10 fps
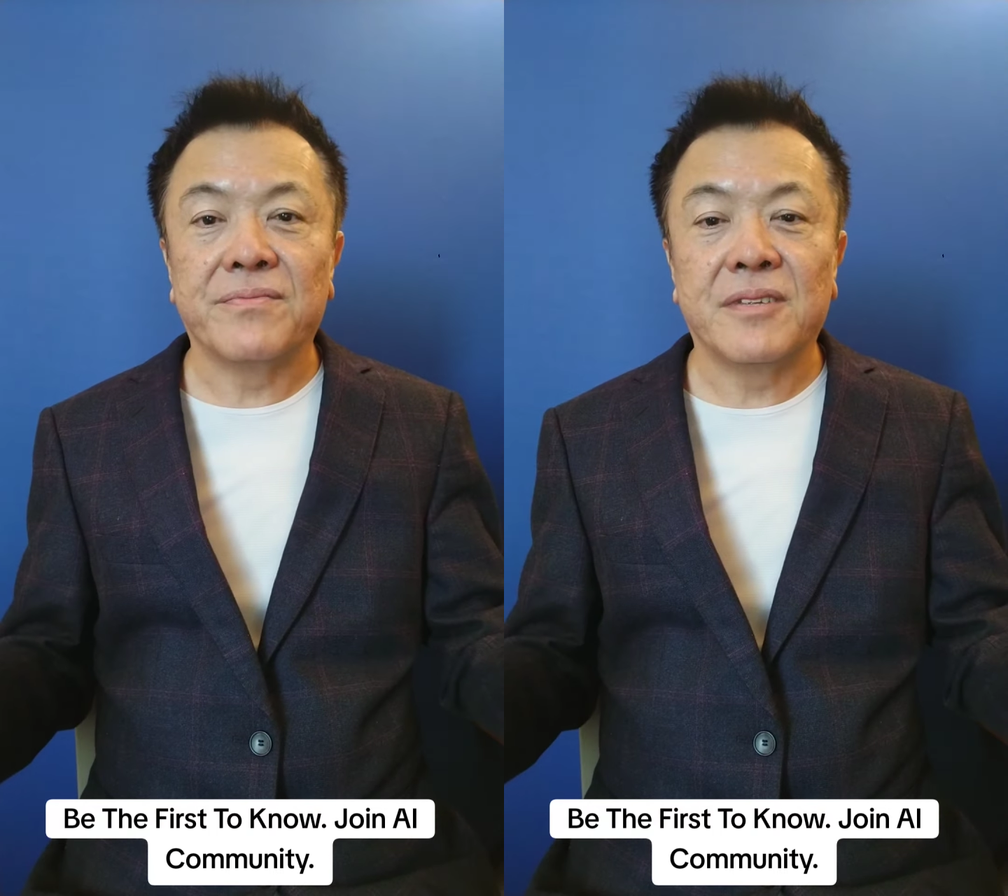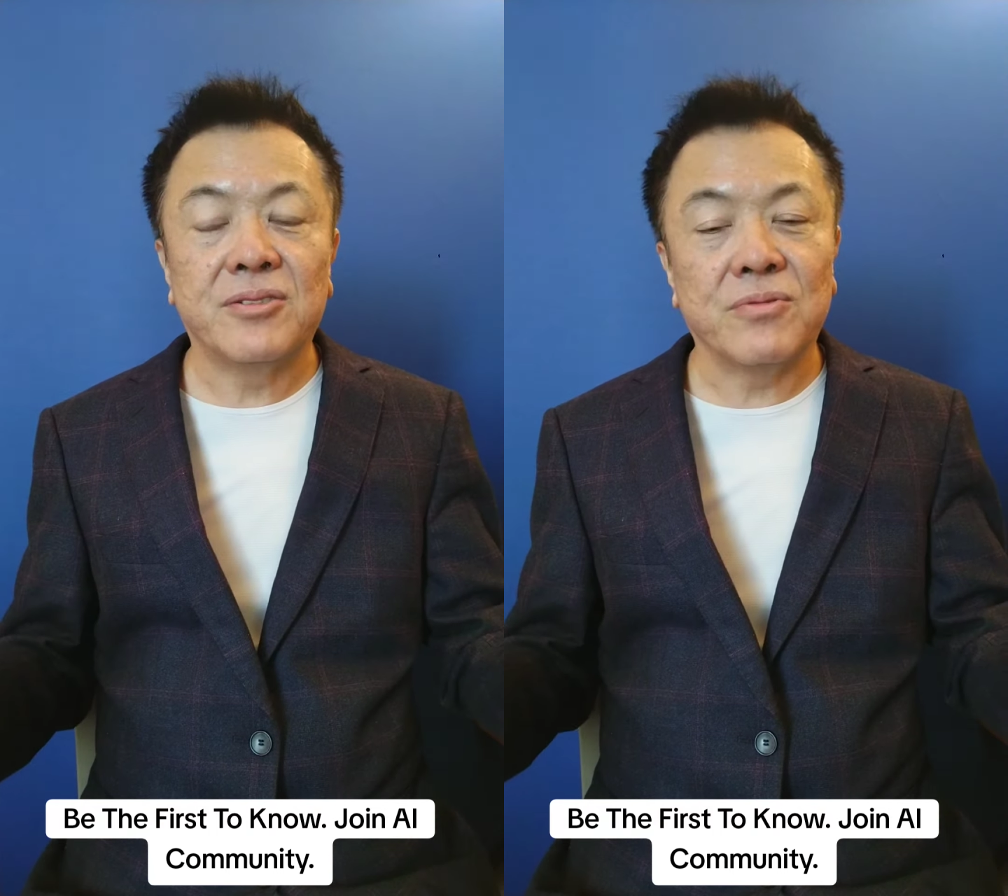
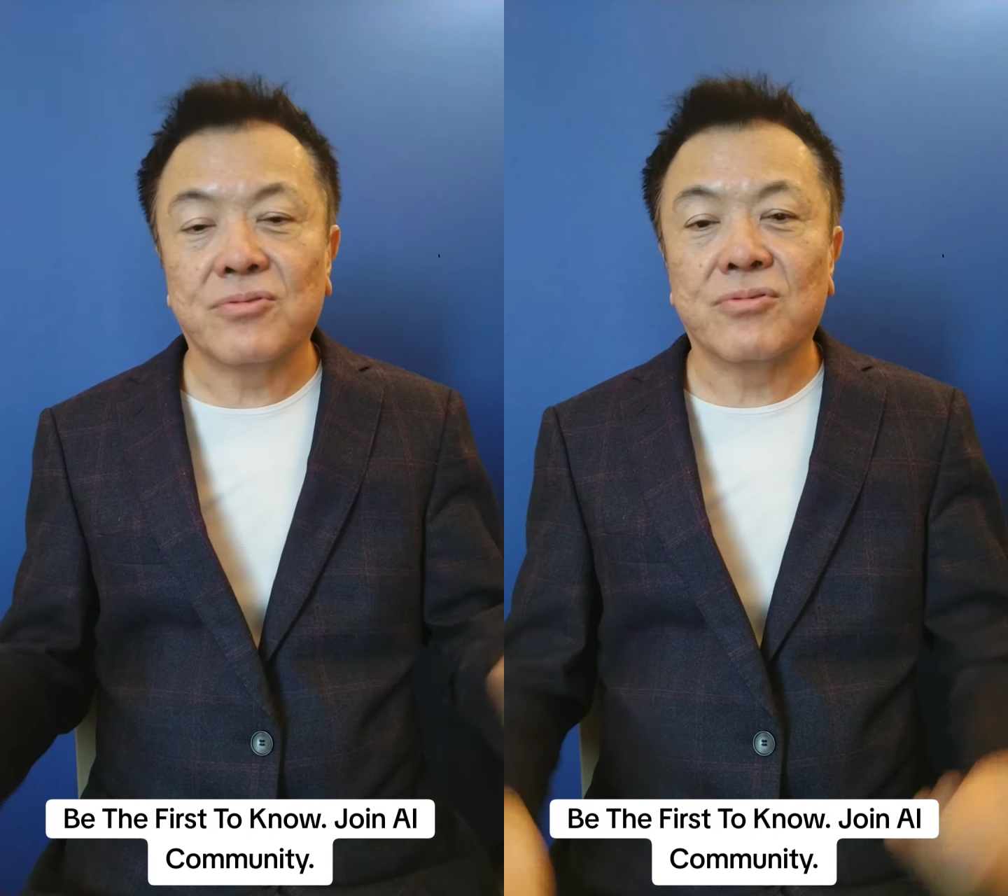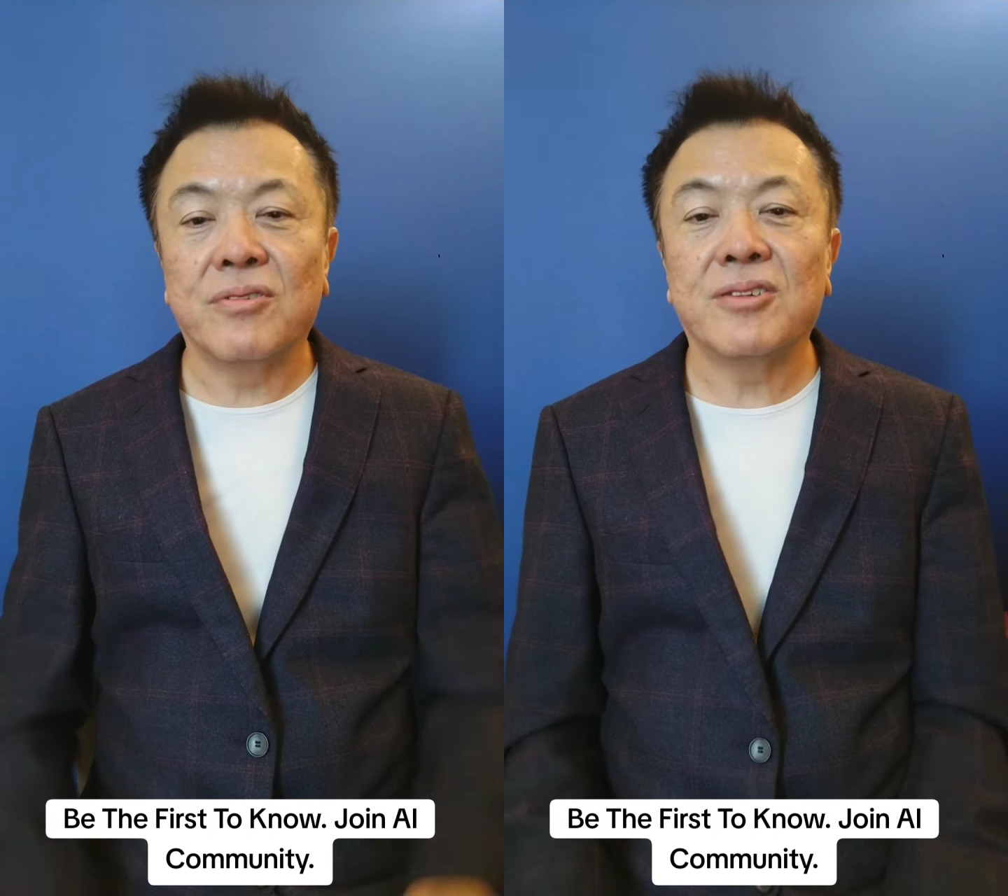This will
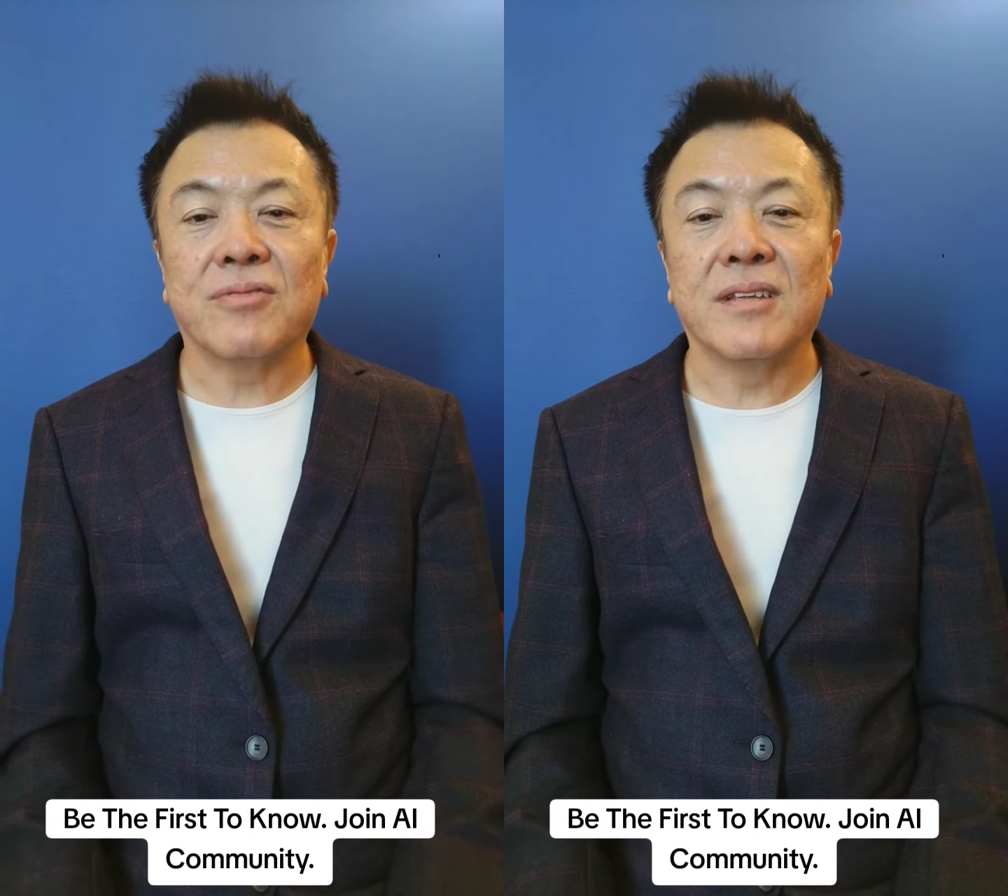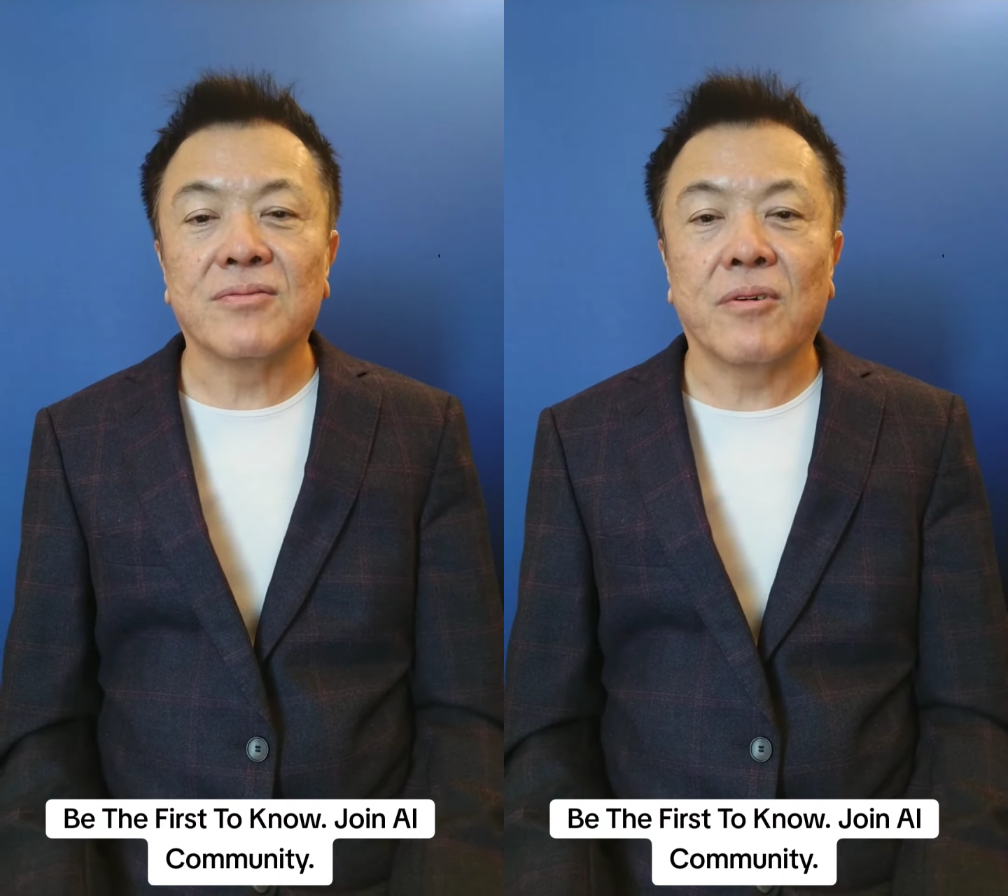truly
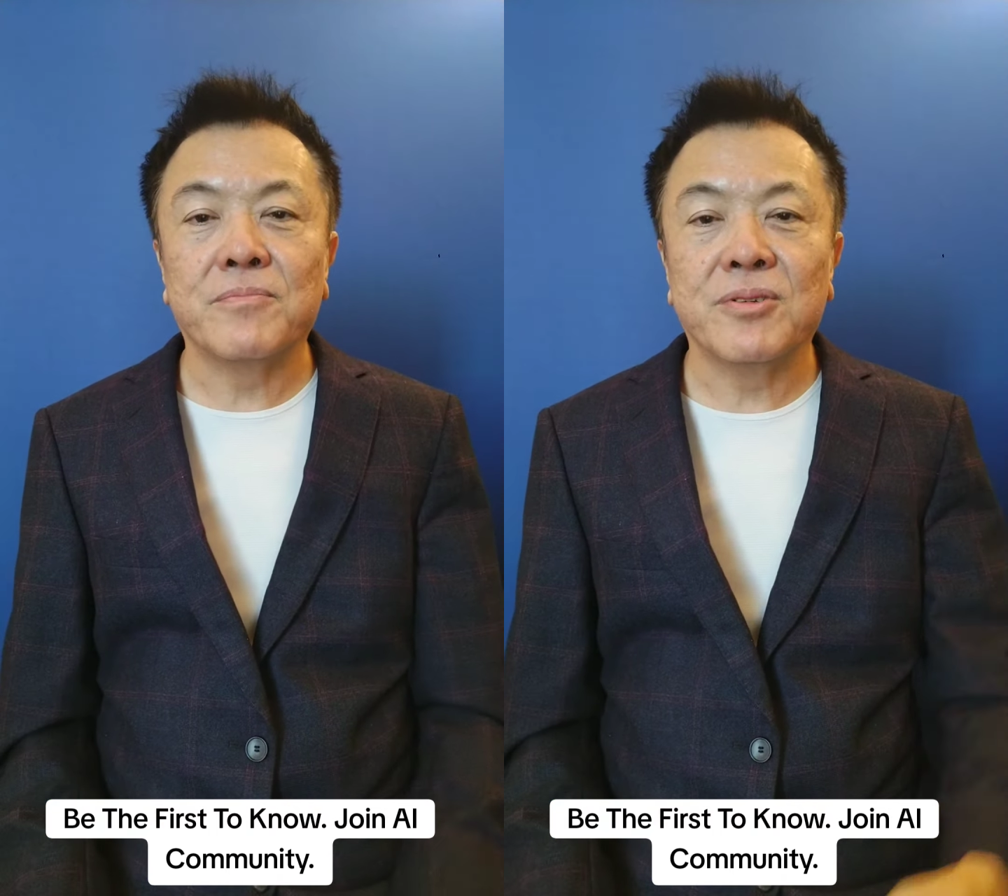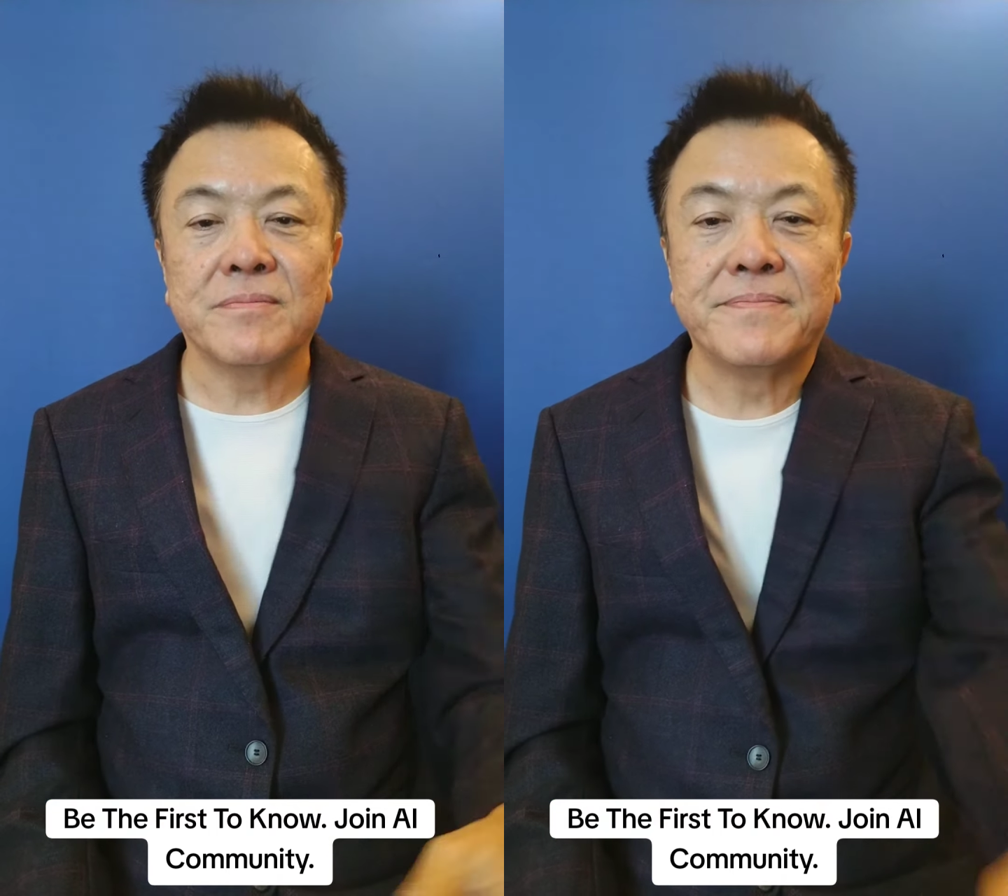
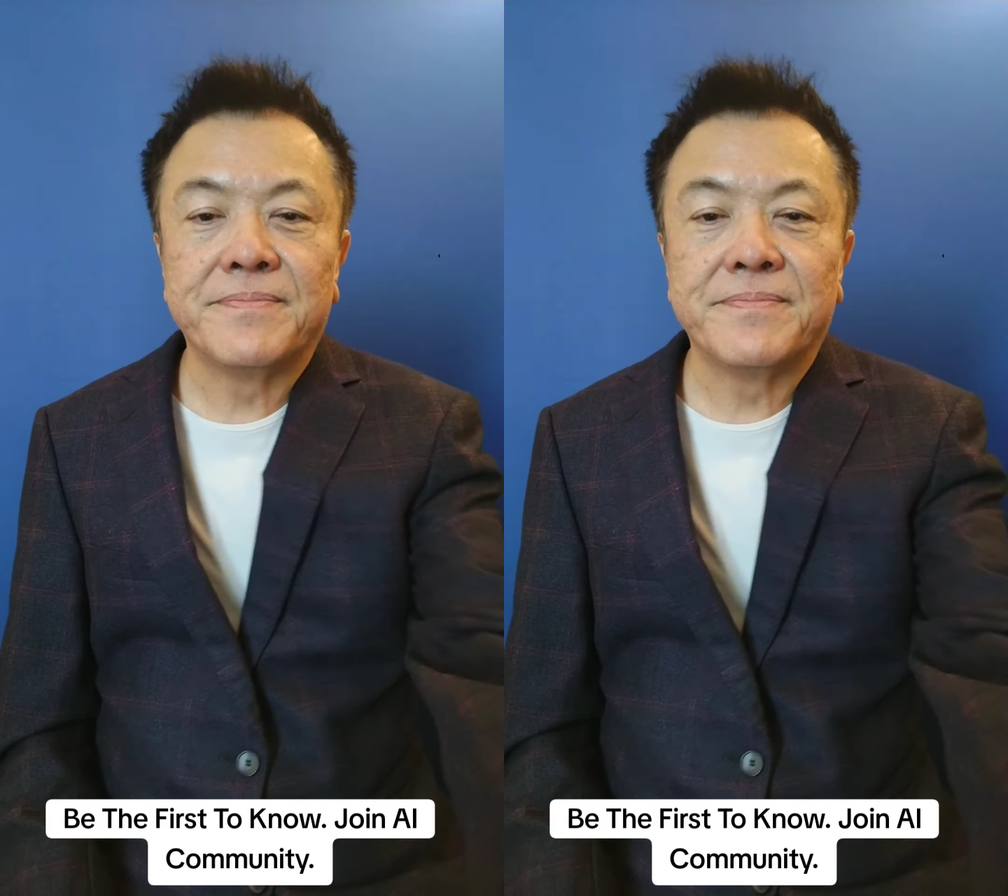transform you.